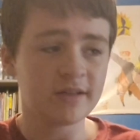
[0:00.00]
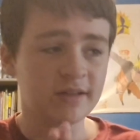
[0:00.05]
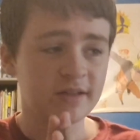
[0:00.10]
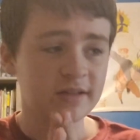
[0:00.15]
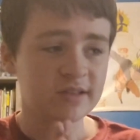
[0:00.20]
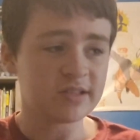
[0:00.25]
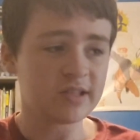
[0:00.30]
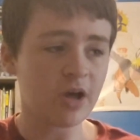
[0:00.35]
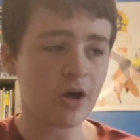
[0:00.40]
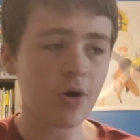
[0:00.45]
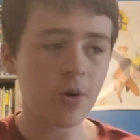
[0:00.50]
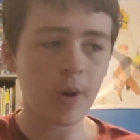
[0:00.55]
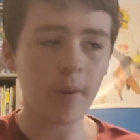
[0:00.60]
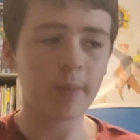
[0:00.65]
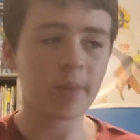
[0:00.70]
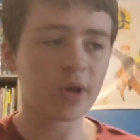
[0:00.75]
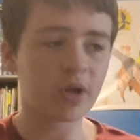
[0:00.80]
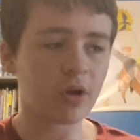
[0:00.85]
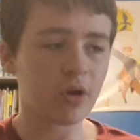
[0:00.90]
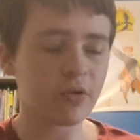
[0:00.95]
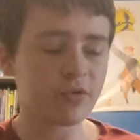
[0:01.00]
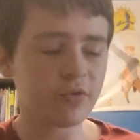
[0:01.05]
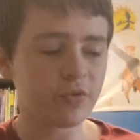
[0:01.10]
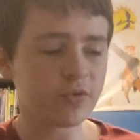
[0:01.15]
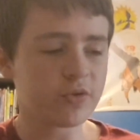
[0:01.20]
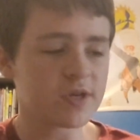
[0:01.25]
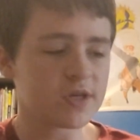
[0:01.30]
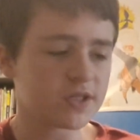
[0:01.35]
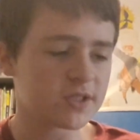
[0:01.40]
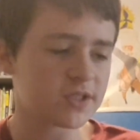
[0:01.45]
So I'm gonna go through
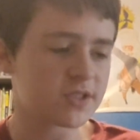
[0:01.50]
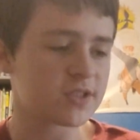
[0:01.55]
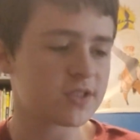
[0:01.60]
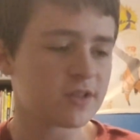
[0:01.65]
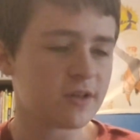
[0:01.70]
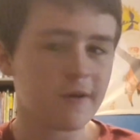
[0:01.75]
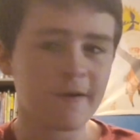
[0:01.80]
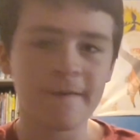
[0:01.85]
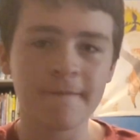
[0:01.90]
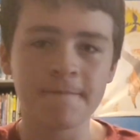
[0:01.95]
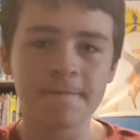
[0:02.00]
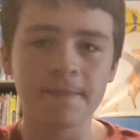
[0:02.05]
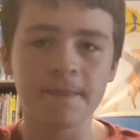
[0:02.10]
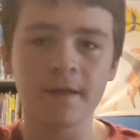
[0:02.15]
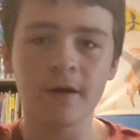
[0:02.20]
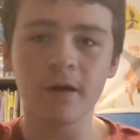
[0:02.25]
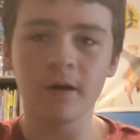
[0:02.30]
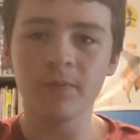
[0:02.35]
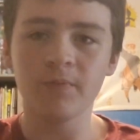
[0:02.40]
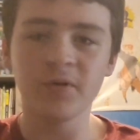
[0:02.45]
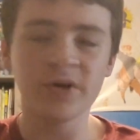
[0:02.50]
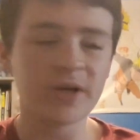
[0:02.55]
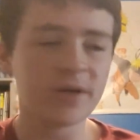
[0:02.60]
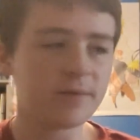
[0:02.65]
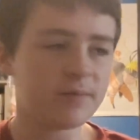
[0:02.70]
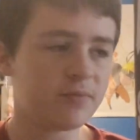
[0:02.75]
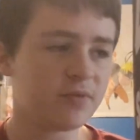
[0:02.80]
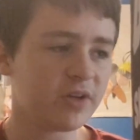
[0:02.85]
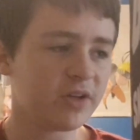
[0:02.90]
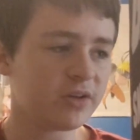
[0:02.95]
this
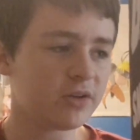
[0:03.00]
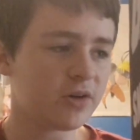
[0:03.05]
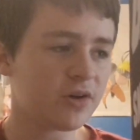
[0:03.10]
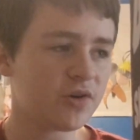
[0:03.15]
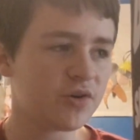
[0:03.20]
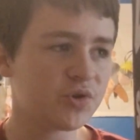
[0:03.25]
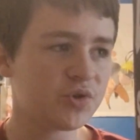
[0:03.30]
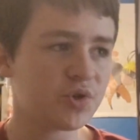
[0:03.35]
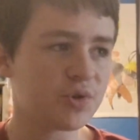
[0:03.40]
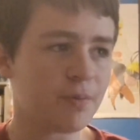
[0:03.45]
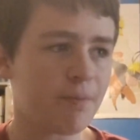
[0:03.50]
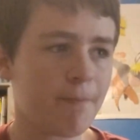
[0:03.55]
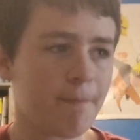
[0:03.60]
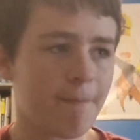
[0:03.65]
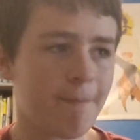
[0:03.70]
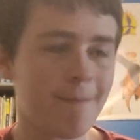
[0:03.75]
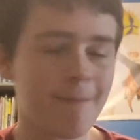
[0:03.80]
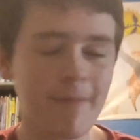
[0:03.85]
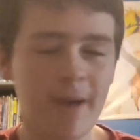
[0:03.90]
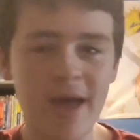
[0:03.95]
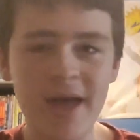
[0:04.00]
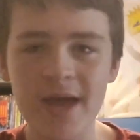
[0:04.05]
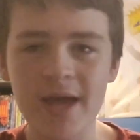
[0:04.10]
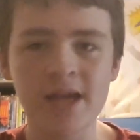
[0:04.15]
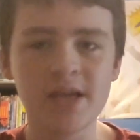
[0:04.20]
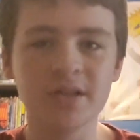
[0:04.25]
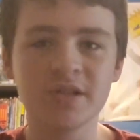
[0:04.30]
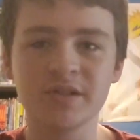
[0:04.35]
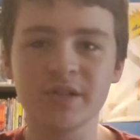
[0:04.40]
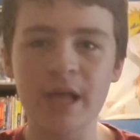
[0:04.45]
pretty large
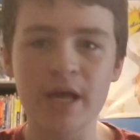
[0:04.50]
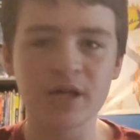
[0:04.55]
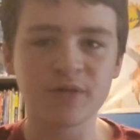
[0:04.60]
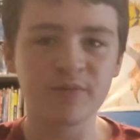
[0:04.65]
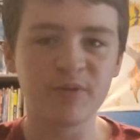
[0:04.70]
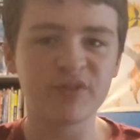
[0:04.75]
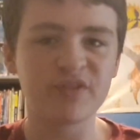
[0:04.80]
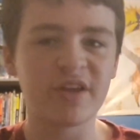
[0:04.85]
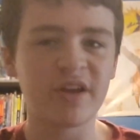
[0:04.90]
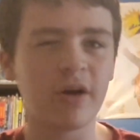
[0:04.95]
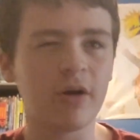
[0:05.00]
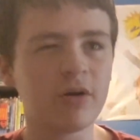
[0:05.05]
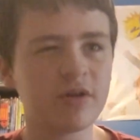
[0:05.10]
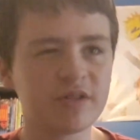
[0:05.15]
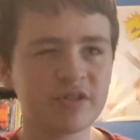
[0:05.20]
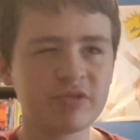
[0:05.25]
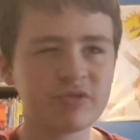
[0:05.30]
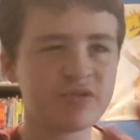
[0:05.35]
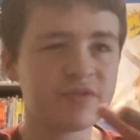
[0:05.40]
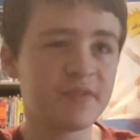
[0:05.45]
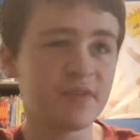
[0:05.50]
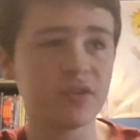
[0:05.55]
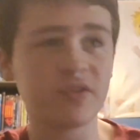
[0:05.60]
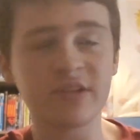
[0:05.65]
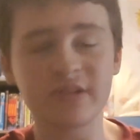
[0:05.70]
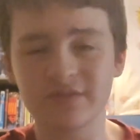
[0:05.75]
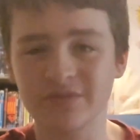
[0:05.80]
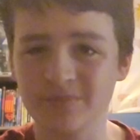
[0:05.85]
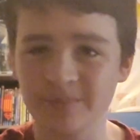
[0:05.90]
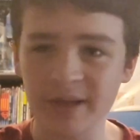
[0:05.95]
May/birthday haul because there's a few
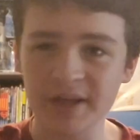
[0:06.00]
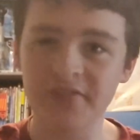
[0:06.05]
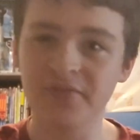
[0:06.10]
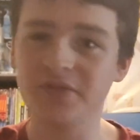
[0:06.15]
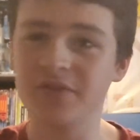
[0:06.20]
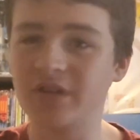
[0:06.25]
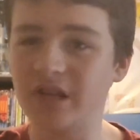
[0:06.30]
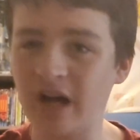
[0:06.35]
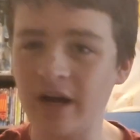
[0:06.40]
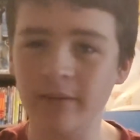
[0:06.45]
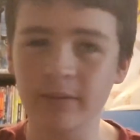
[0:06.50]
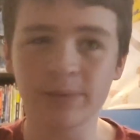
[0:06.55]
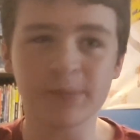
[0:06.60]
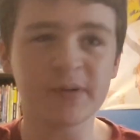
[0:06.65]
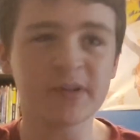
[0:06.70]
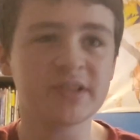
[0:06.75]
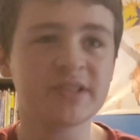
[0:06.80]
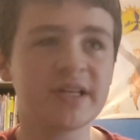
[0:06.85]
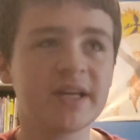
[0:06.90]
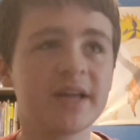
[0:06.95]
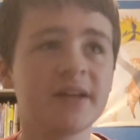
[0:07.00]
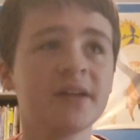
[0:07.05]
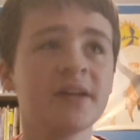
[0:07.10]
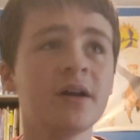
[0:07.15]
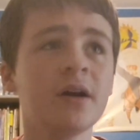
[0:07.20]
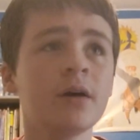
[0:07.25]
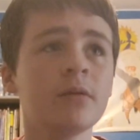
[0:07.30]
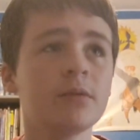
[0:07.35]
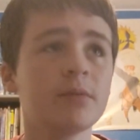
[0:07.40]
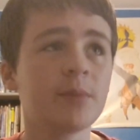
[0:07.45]
things from like Free Comic Book Day,
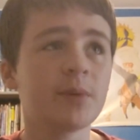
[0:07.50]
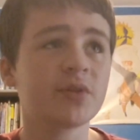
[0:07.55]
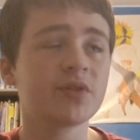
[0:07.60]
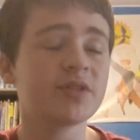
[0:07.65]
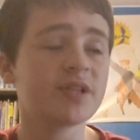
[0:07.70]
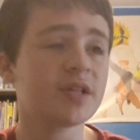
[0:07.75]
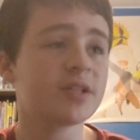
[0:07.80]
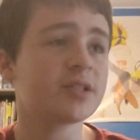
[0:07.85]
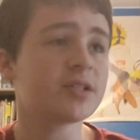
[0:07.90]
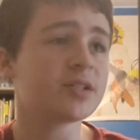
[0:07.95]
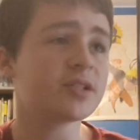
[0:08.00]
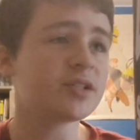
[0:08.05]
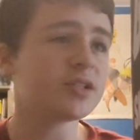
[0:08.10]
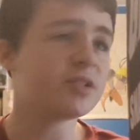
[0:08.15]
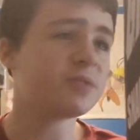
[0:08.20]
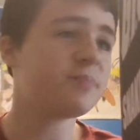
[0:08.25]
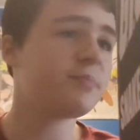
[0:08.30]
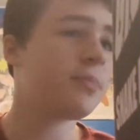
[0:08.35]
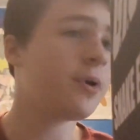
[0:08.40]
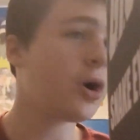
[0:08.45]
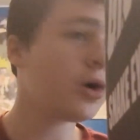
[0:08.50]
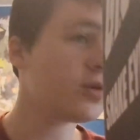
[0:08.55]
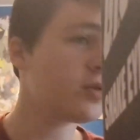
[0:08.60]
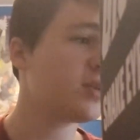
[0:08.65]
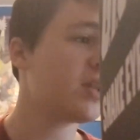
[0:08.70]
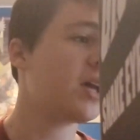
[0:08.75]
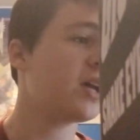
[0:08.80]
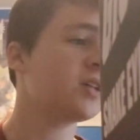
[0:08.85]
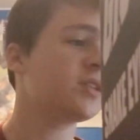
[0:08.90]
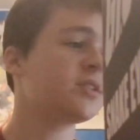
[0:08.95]
but most of this is just
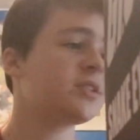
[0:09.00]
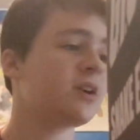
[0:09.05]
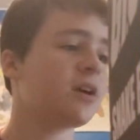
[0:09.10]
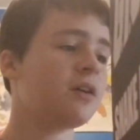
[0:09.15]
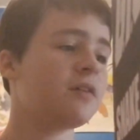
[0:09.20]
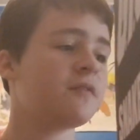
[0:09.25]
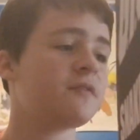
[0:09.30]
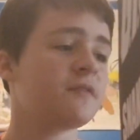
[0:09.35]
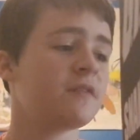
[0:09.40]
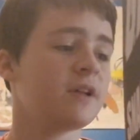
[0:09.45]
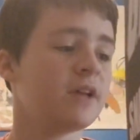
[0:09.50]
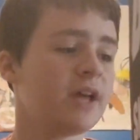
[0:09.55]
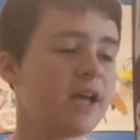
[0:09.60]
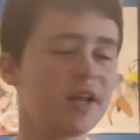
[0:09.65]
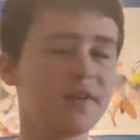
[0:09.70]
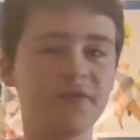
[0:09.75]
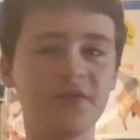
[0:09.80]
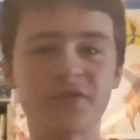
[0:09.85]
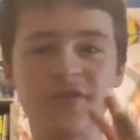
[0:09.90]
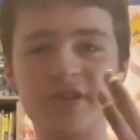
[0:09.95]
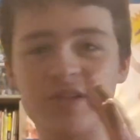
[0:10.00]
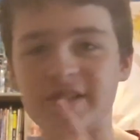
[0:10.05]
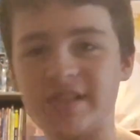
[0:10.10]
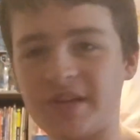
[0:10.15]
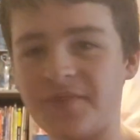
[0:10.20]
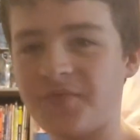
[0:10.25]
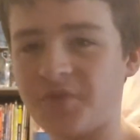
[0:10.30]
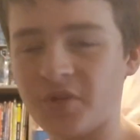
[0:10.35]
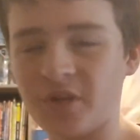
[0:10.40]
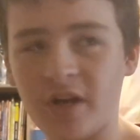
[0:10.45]
birthday stuff and a few things I
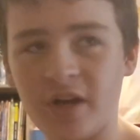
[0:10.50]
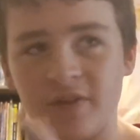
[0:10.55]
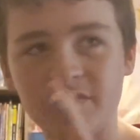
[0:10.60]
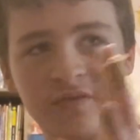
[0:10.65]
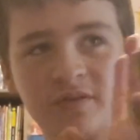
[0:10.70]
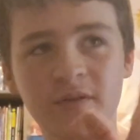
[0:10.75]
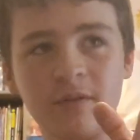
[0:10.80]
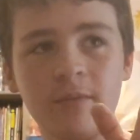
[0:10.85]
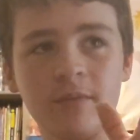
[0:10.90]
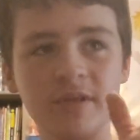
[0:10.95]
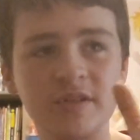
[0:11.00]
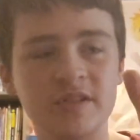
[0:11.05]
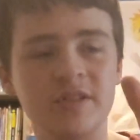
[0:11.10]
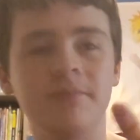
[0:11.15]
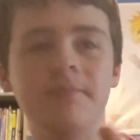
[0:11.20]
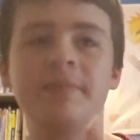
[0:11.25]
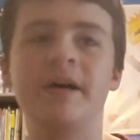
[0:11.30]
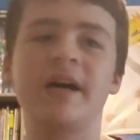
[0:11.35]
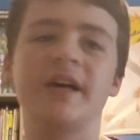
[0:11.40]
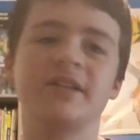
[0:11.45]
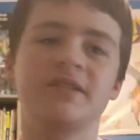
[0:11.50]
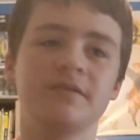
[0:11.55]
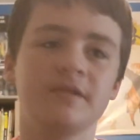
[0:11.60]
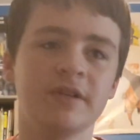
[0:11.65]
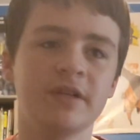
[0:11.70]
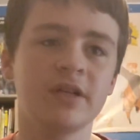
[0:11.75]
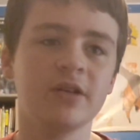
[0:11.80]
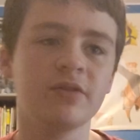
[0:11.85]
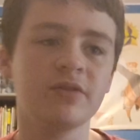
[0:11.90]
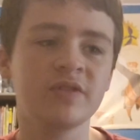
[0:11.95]
forgot from some past
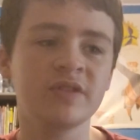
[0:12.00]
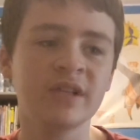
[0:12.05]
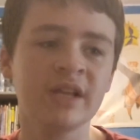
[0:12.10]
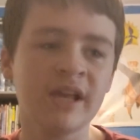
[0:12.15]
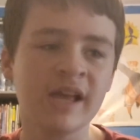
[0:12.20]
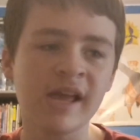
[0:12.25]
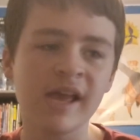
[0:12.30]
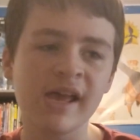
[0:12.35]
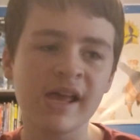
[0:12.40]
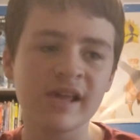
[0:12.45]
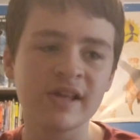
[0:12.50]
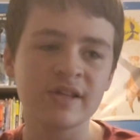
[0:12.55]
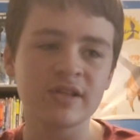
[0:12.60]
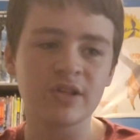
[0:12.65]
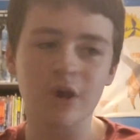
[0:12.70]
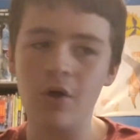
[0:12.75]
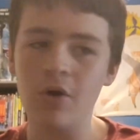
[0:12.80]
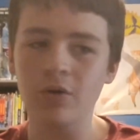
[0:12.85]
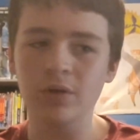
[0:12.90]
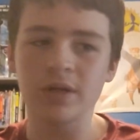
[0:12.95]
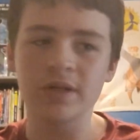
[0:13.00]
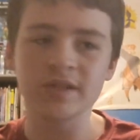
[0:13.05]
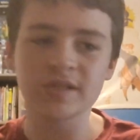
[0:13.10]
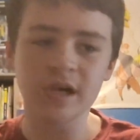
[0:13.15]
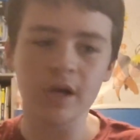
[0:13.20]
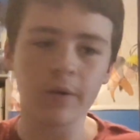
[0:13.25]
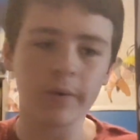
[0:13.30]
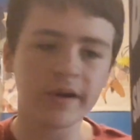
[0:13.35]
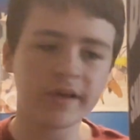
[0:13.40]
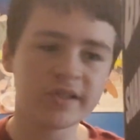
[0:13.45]
videos. So let's
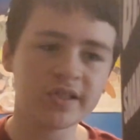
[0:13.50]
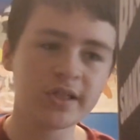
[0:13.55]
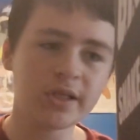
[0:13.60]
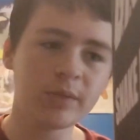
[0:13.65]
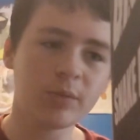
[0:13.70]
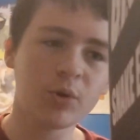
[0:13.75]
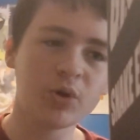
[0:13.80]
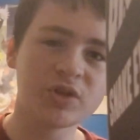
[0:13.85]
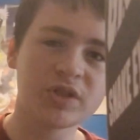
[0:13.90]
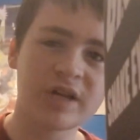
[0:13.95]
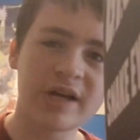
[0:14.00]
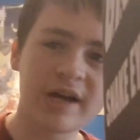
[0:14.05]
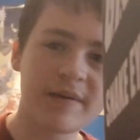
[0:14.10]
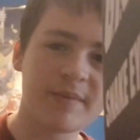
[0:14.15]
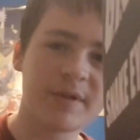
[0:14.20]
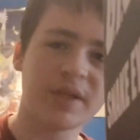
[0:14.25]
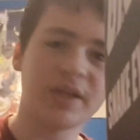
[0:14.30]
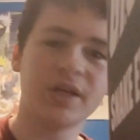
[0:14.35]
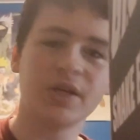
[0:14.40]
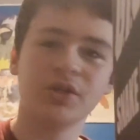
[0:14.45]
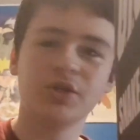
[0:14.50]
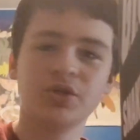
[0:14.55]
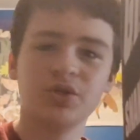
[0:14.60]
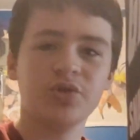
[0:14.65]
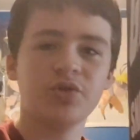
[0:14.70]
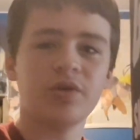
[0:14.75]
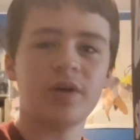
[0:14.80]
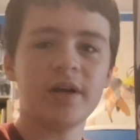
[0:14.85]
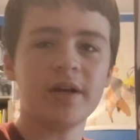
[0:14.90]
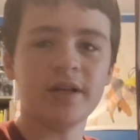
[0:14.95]
not waste any more time and get
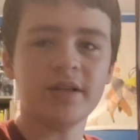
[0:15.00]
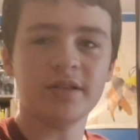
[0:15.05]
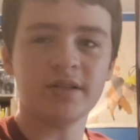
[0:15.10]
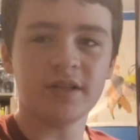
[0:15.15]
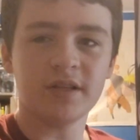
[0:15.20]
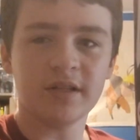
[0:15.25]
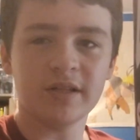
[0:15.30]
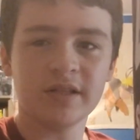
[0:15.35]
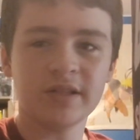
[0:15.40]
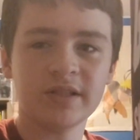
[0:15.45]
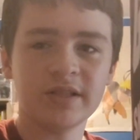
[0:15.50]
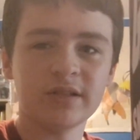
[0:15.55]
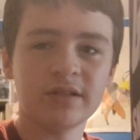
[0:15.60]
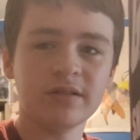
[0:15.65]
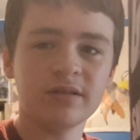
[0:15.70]
straight into this.